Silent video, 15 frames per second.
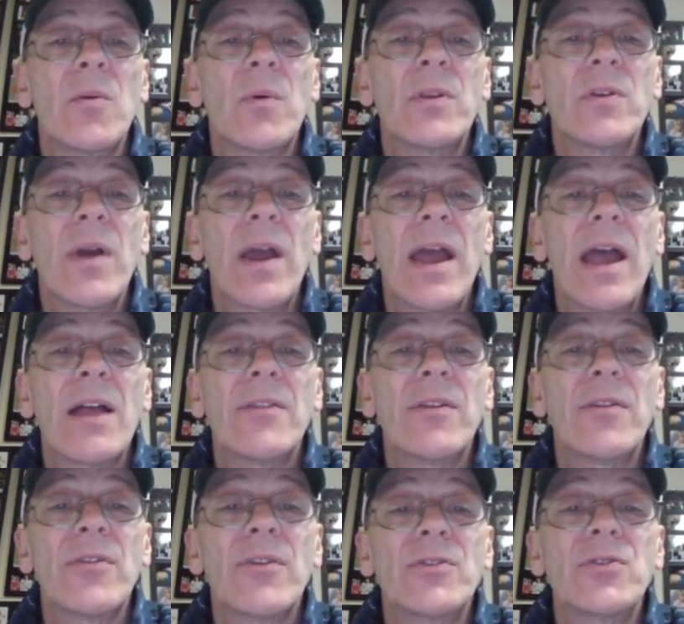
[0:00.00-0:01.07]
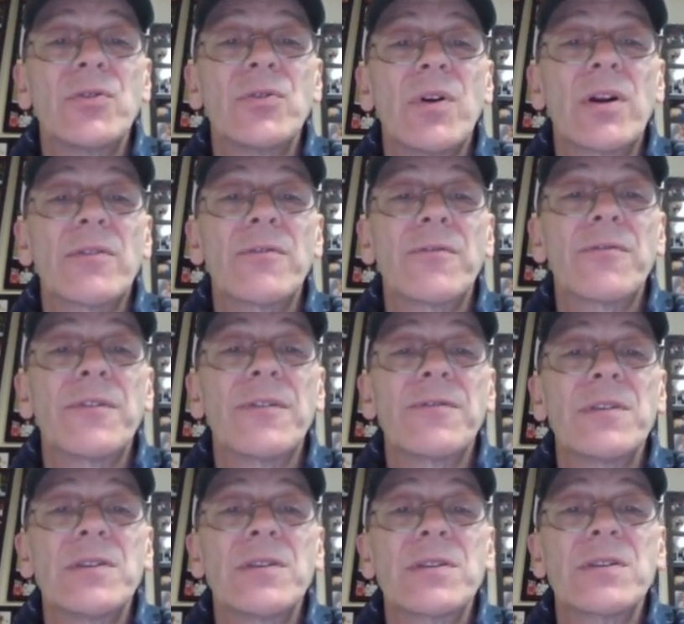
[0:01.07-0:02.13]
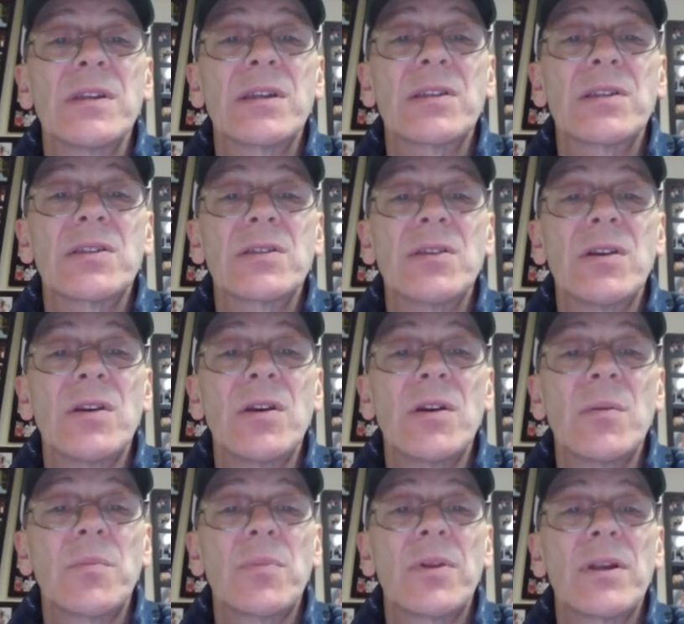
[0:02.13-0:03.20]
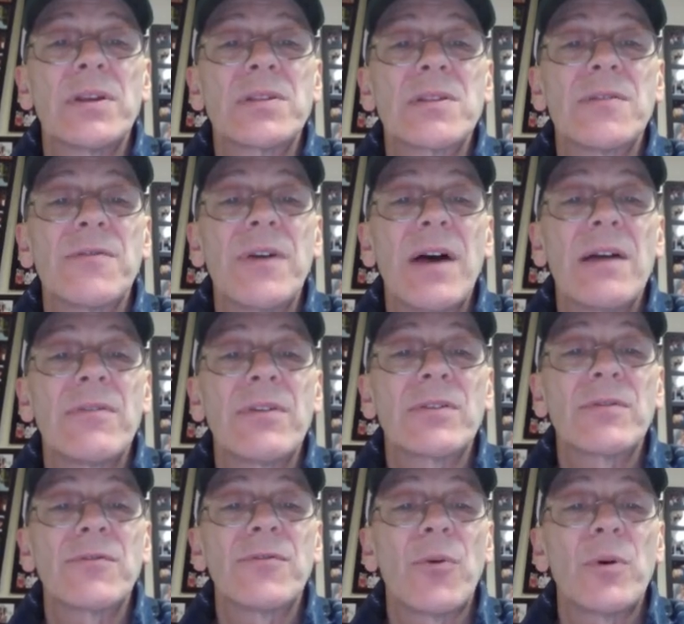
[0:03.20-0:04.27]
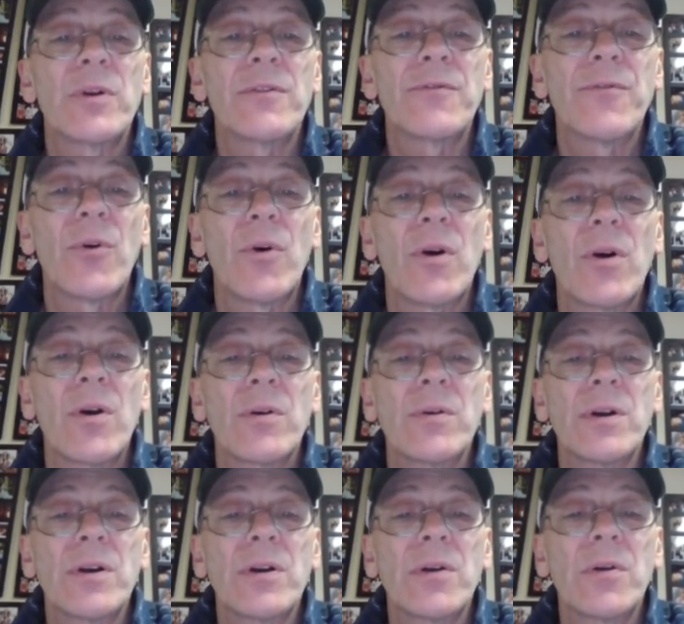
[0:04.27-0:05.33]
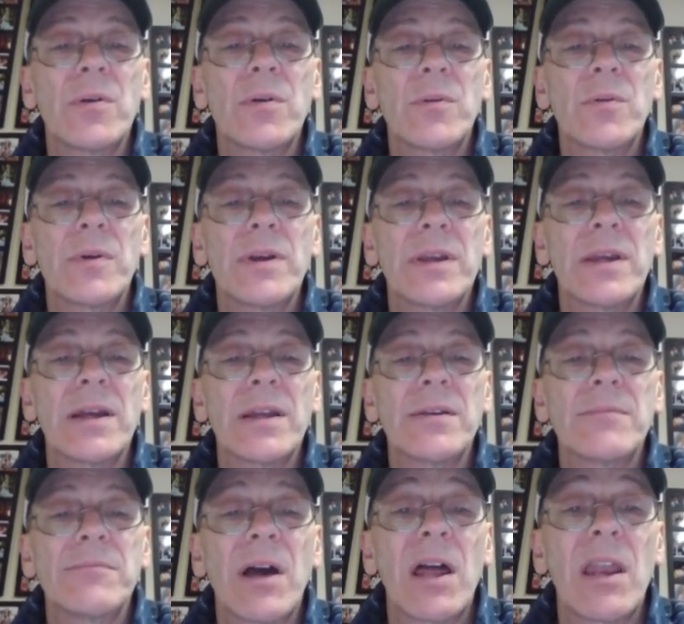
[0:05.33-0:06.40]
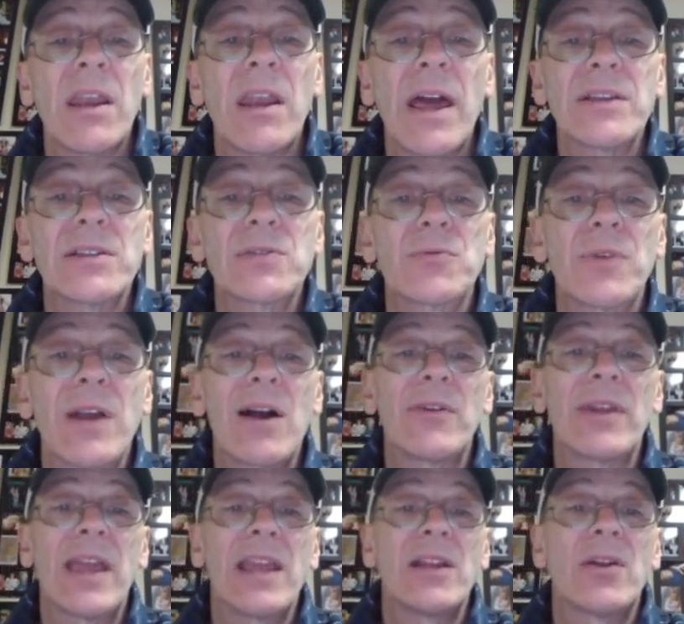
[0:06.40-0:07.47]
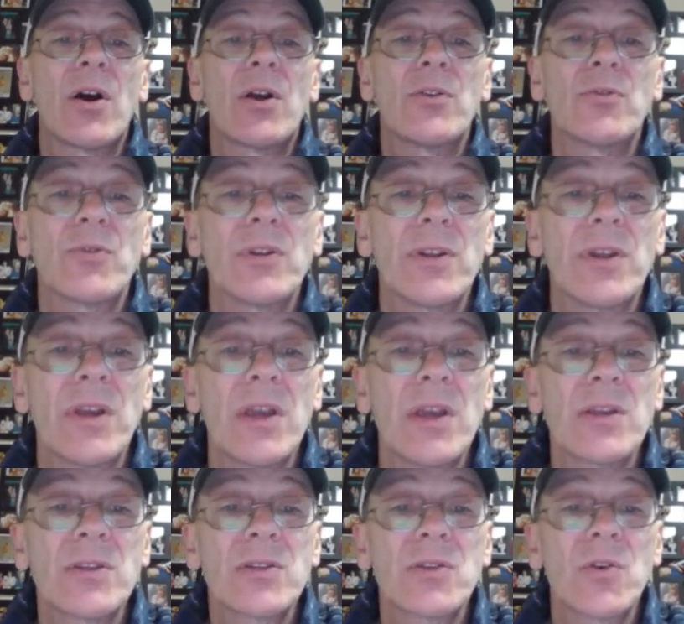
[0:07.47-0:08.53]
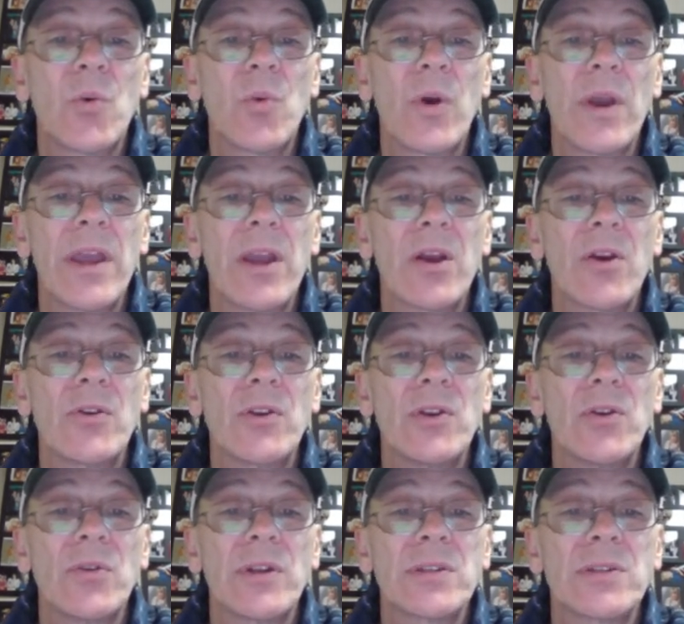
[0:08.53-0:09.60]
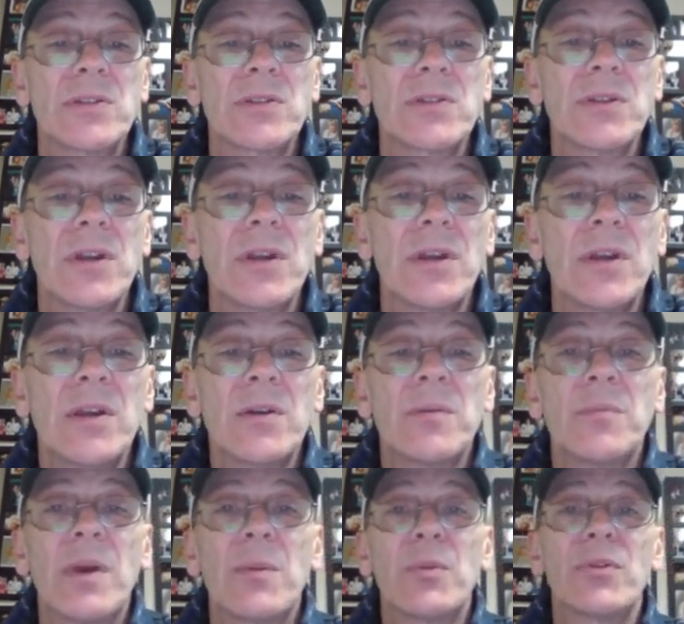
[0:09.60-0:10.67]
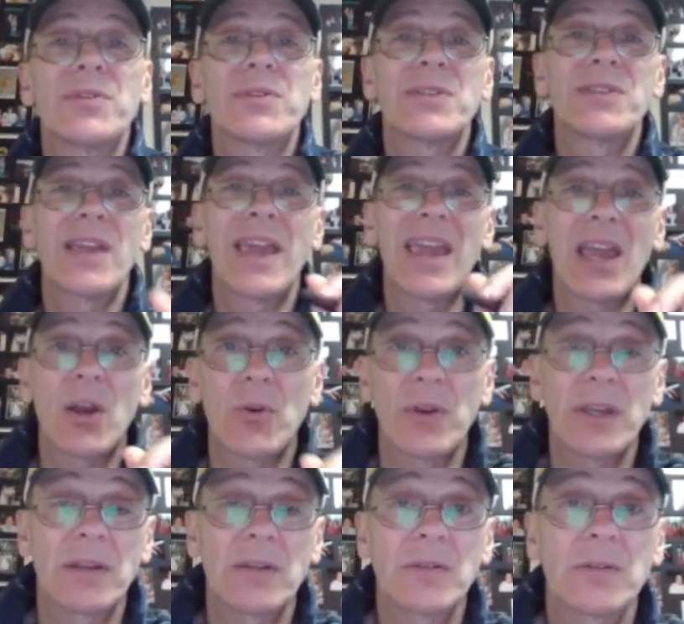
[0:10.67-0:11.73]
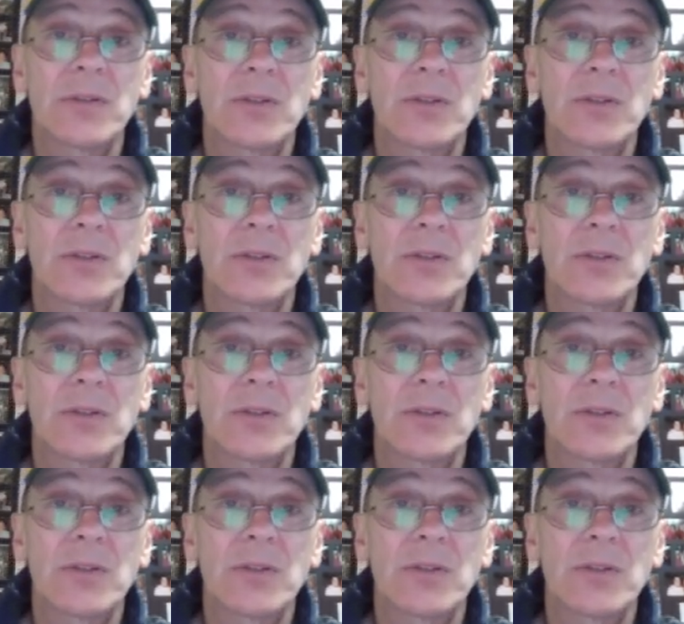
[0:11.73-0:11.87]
When you add the 256 plus the 544, we get a nice round 800 square units. Remember, this is area.